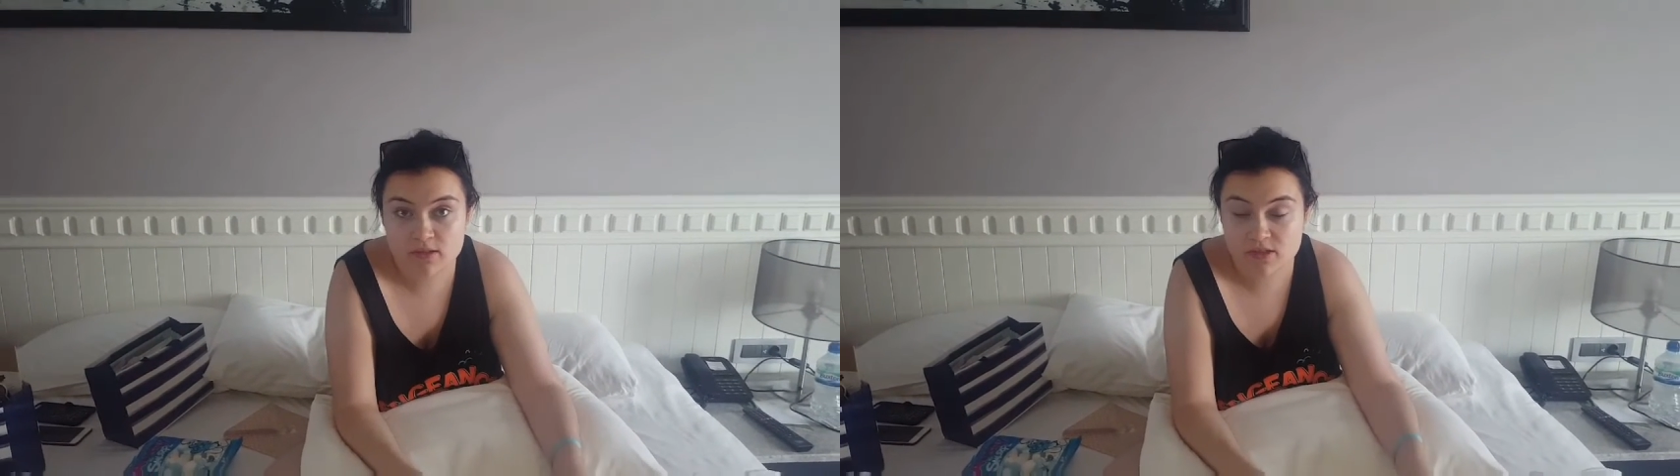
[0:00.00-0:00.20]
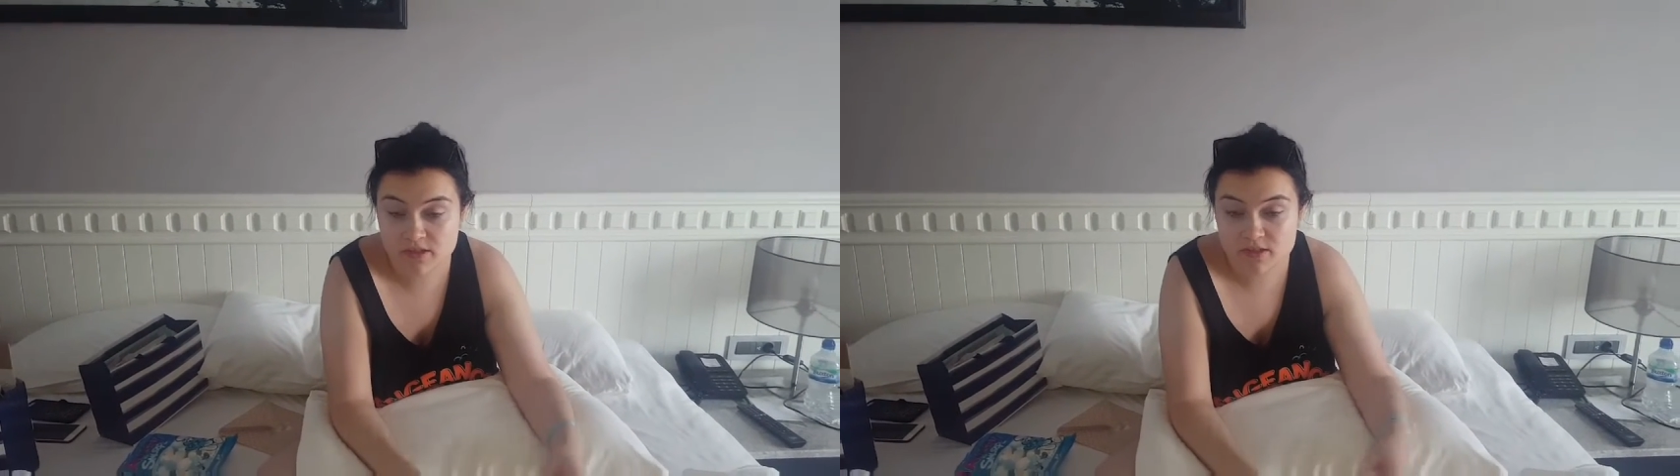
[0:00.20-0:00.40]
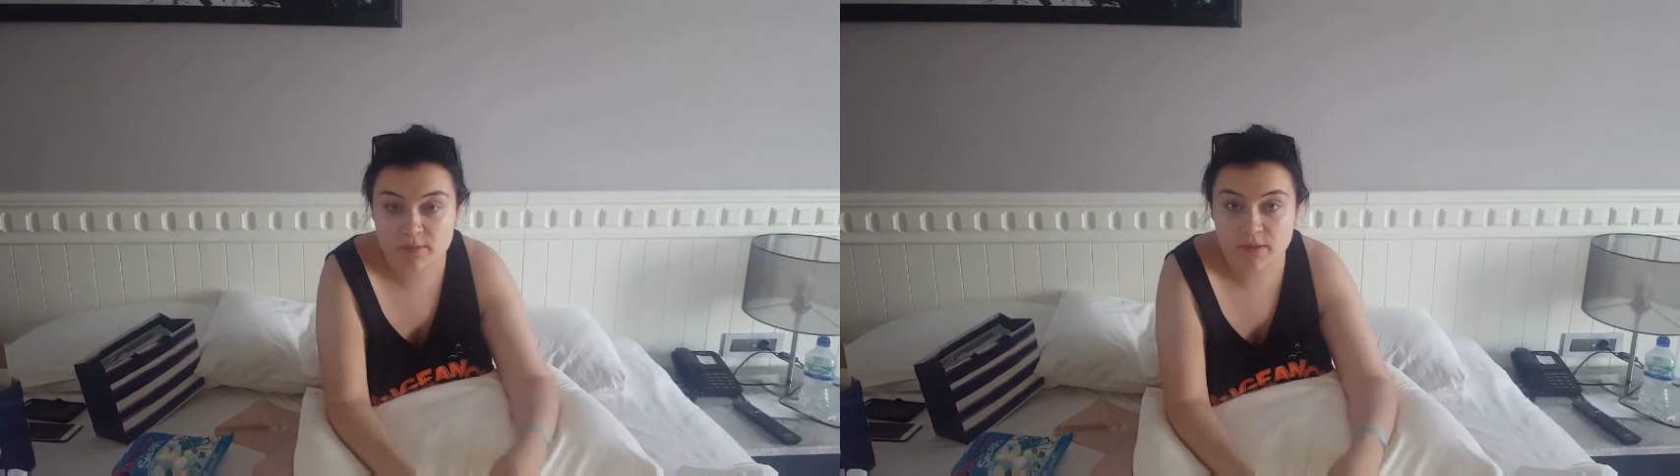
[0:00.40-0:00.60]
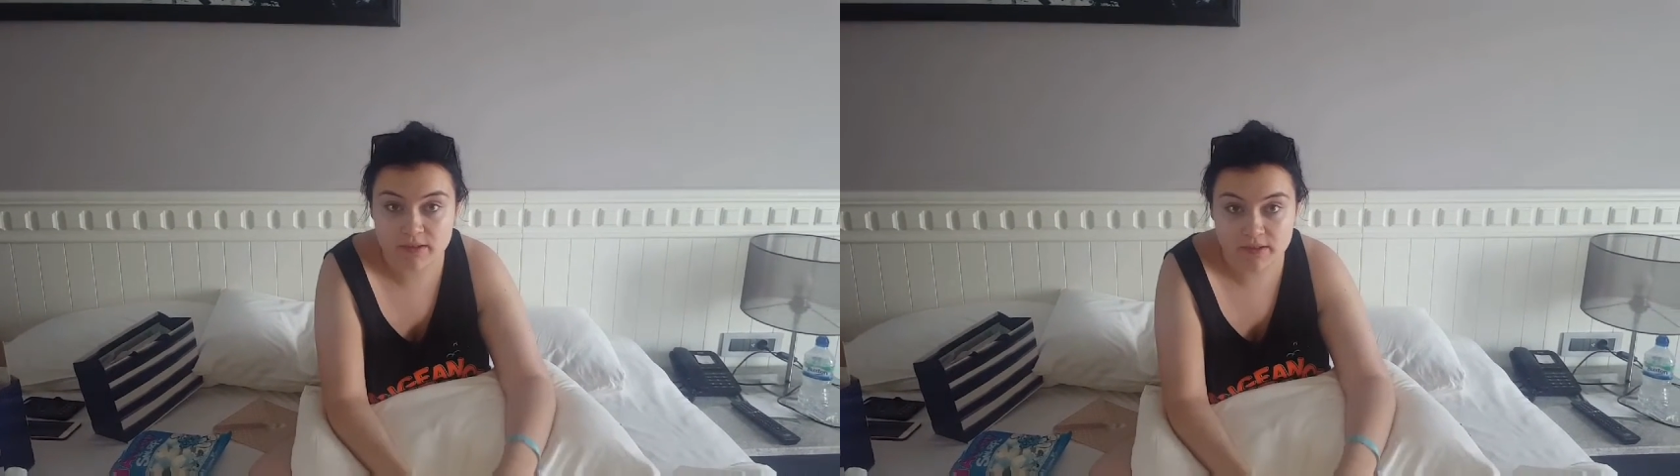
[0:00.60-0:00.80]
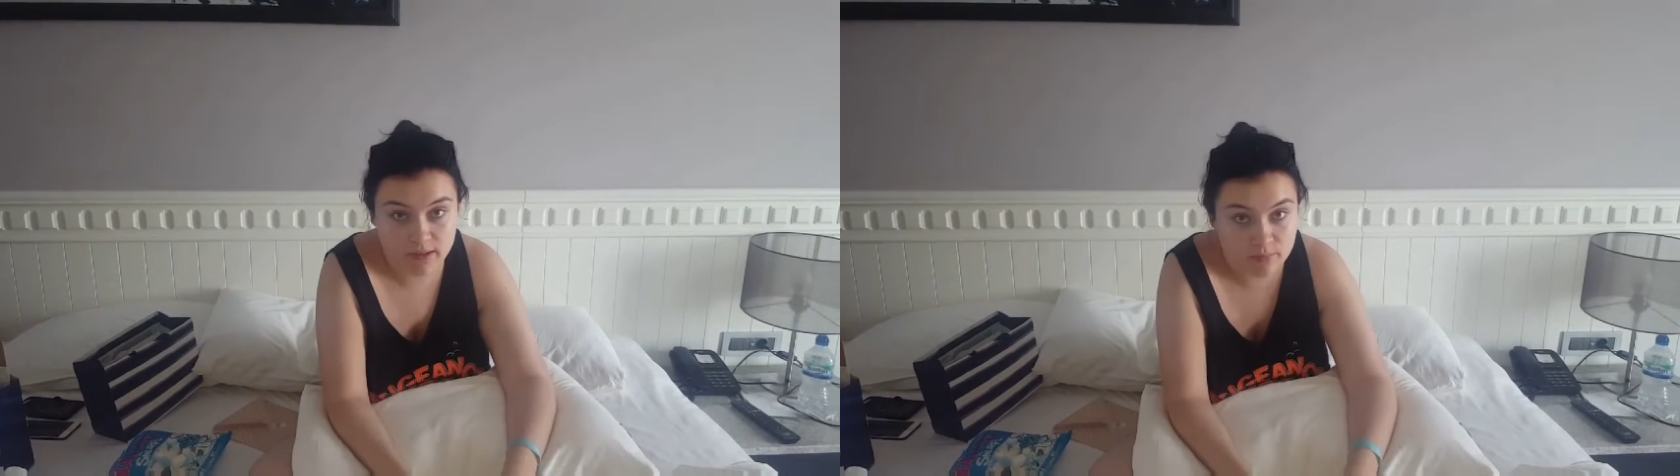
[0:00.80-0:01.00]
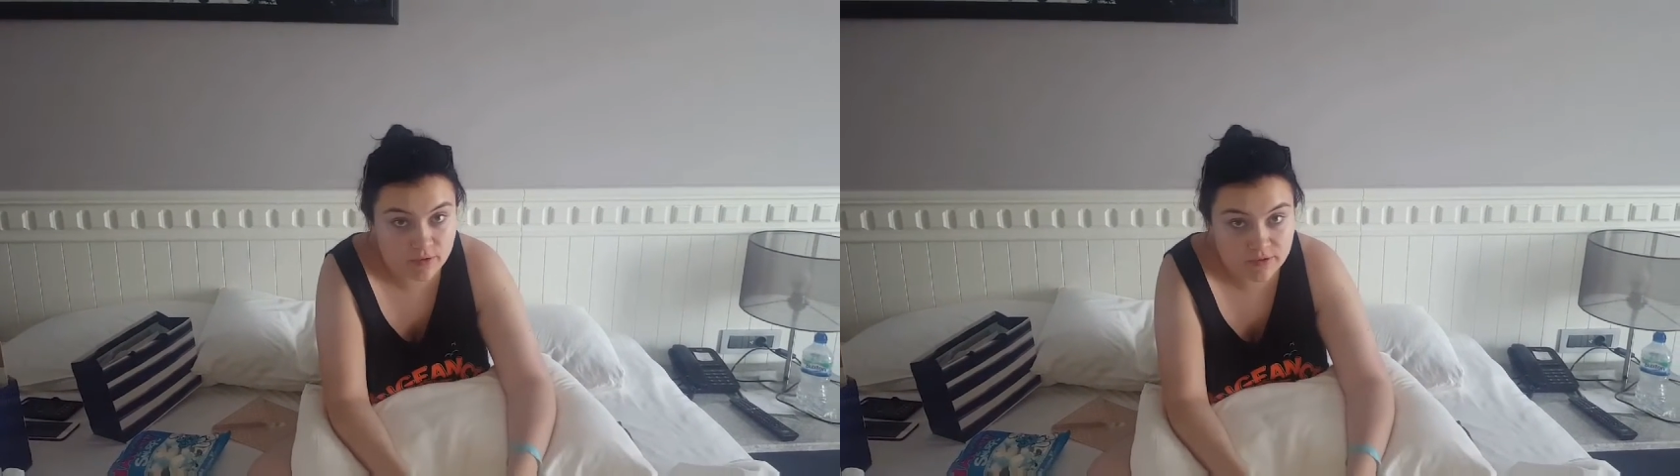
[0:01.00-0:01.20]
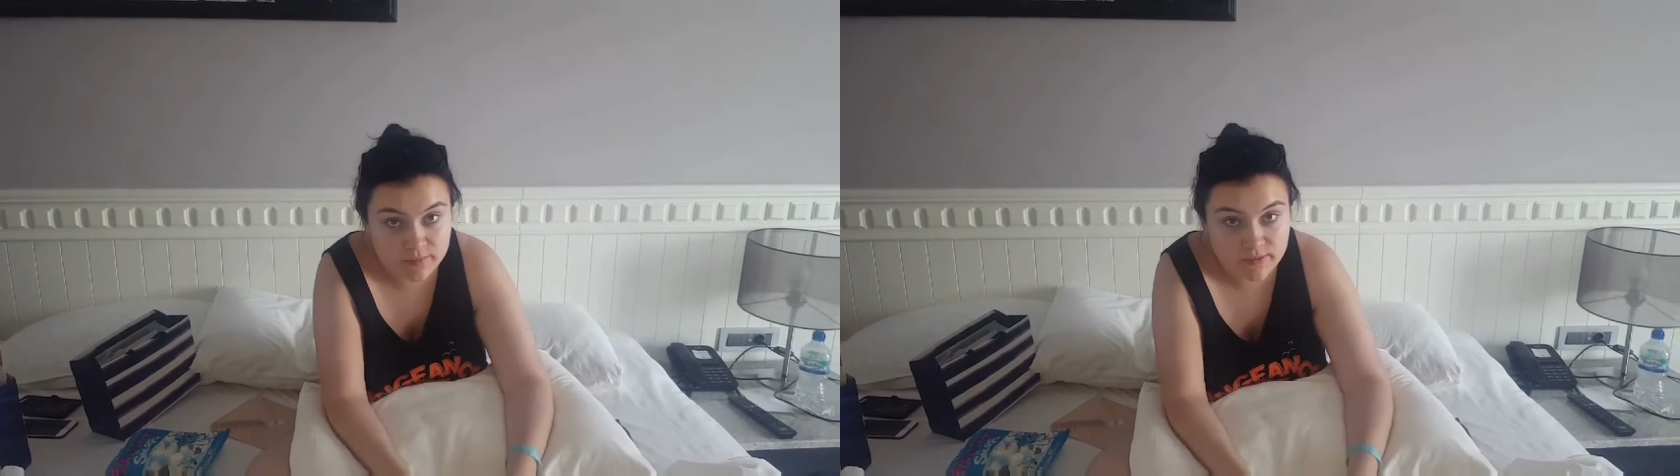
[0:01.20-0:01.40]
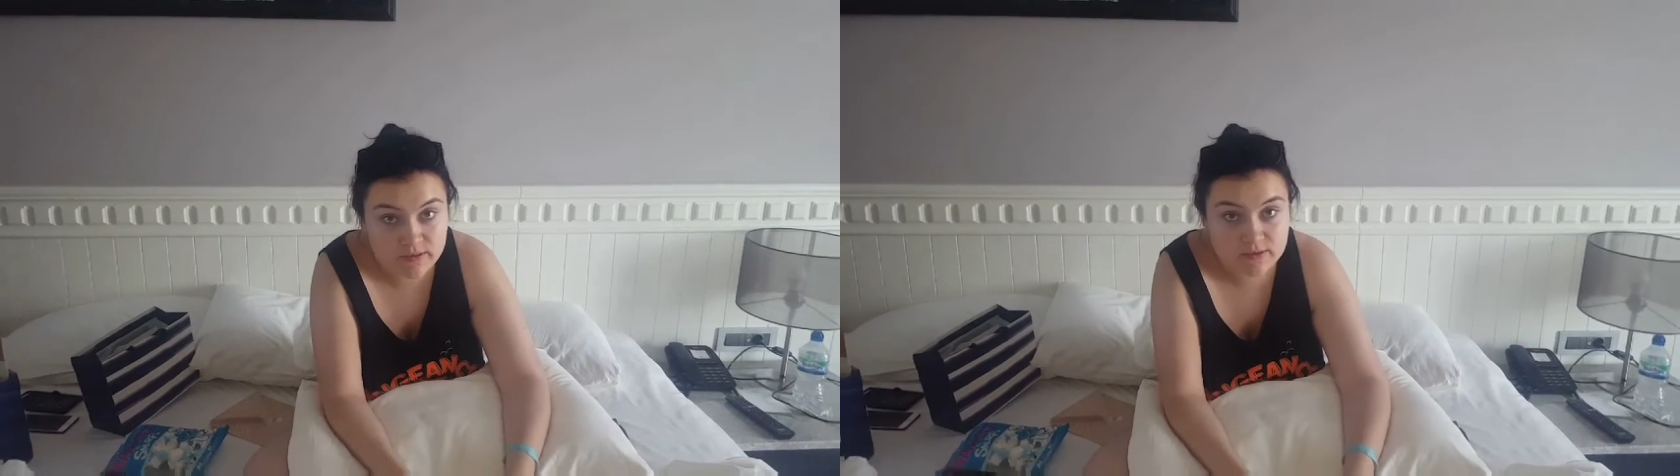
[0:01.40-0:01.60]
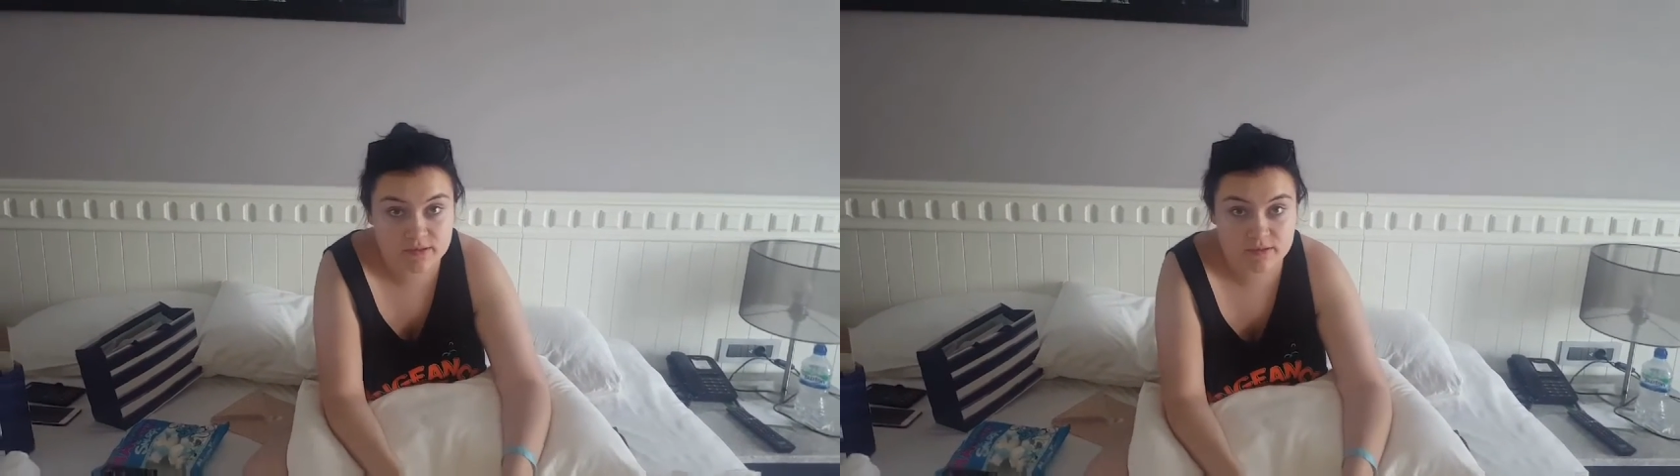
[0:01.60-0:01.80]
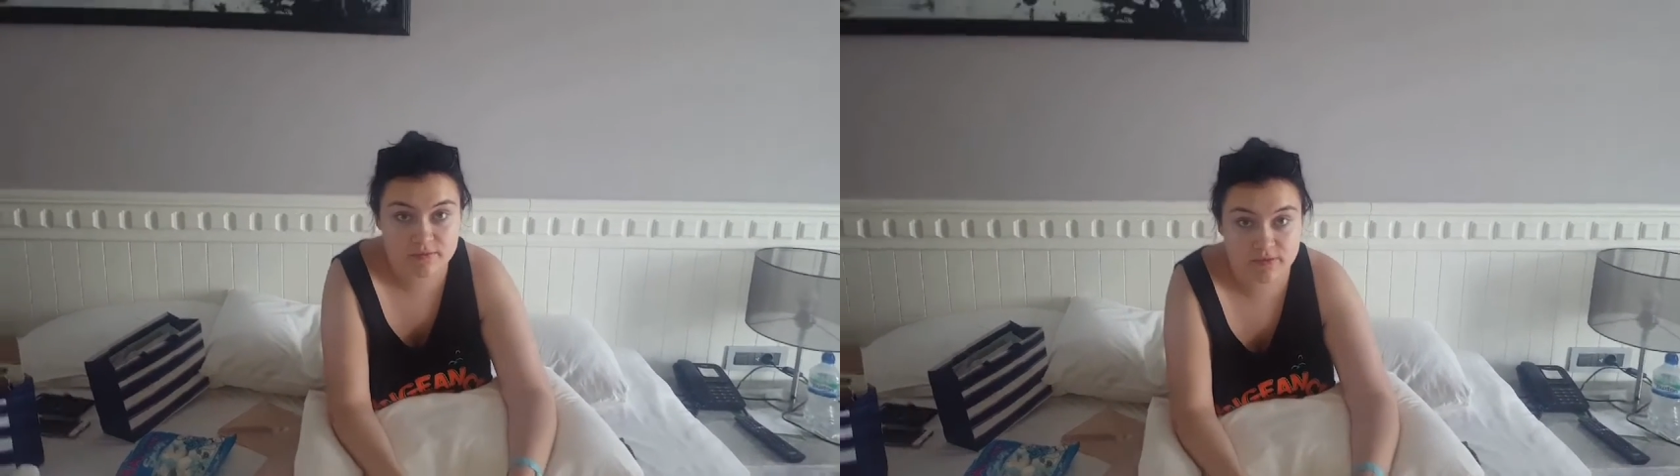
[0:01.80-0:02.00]
she's behind the camera at the minute,
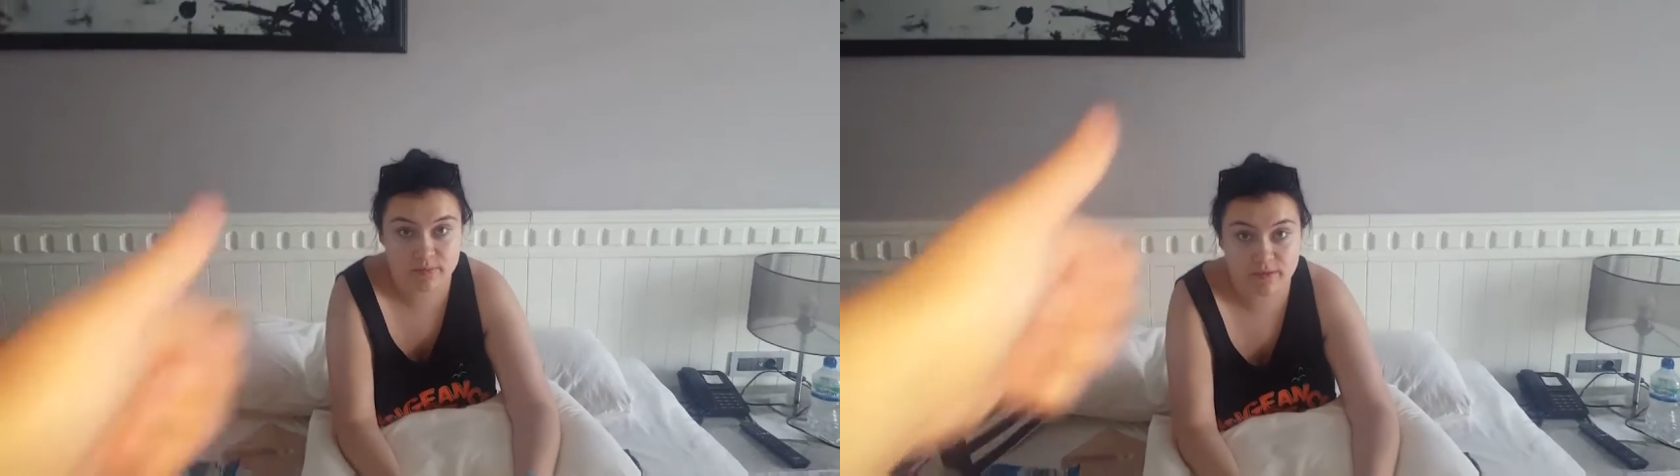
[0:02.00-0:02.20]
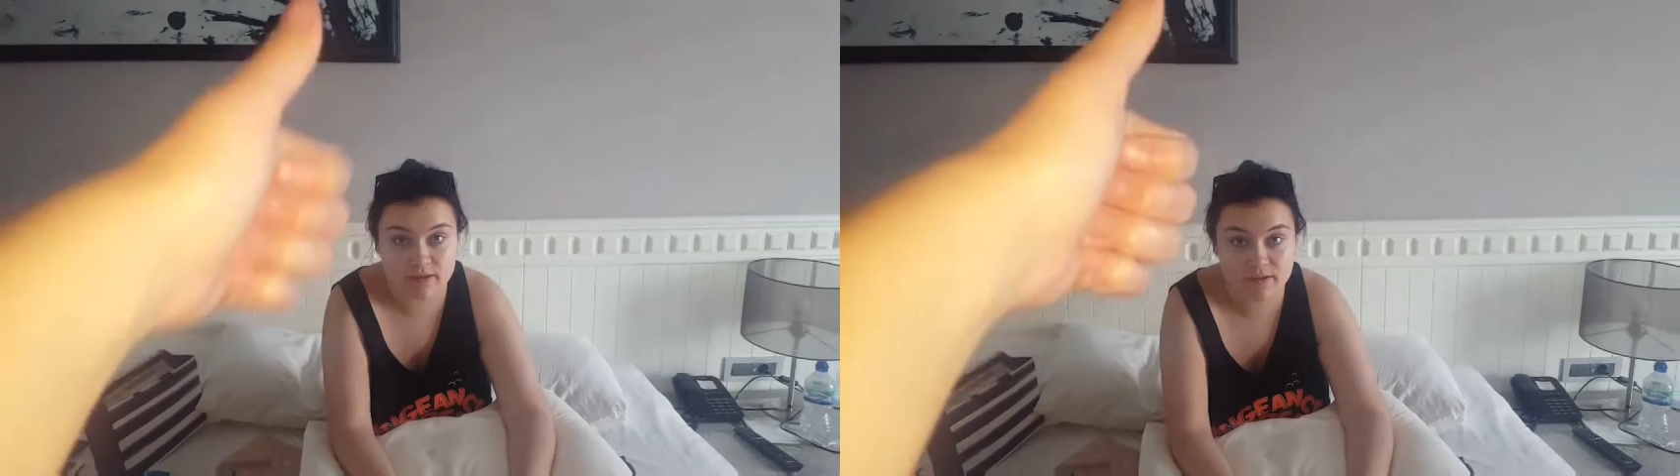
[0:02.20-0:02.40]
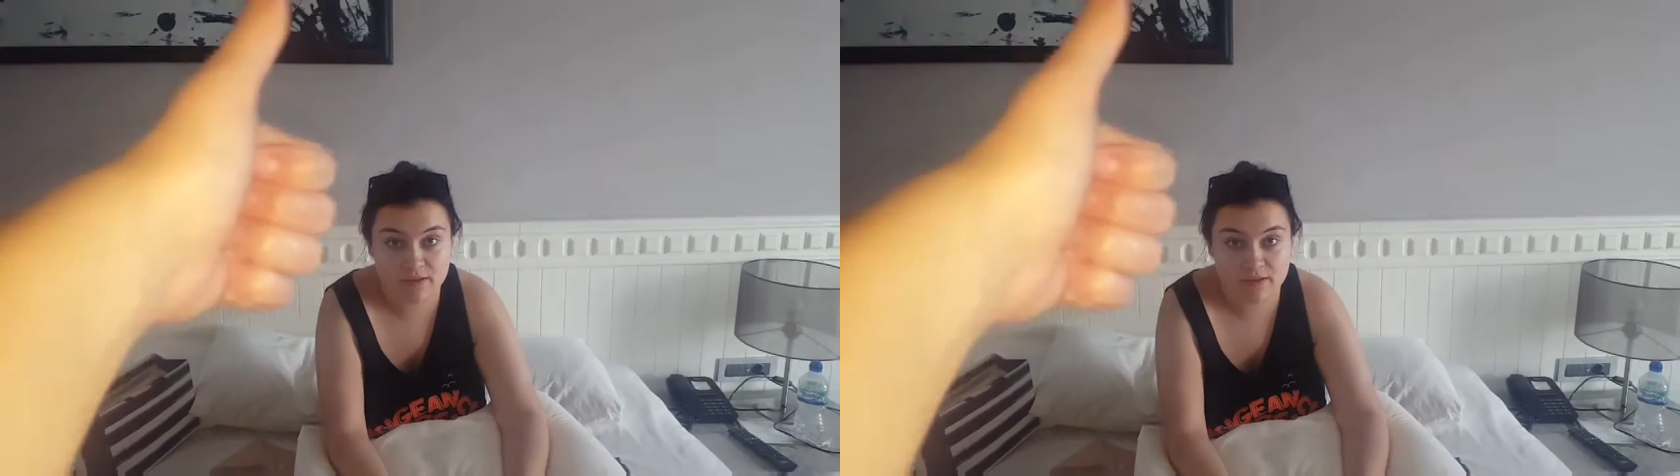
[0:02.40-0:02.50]
filming.